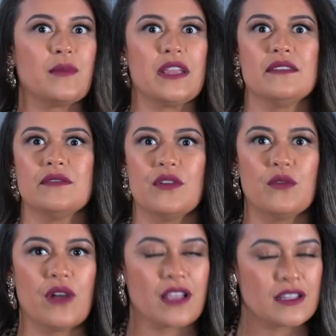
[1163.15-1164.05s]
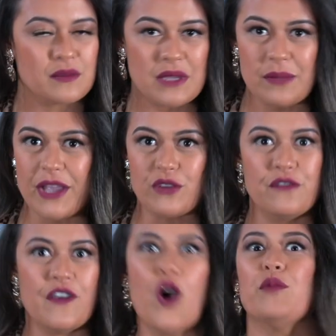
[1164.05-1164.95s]
I mean, I got to meet Michael
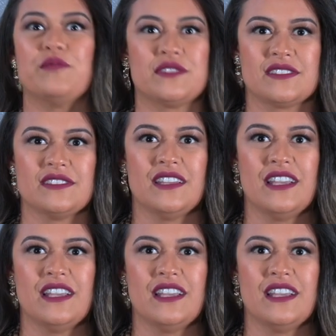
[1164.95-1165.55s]
Phelps,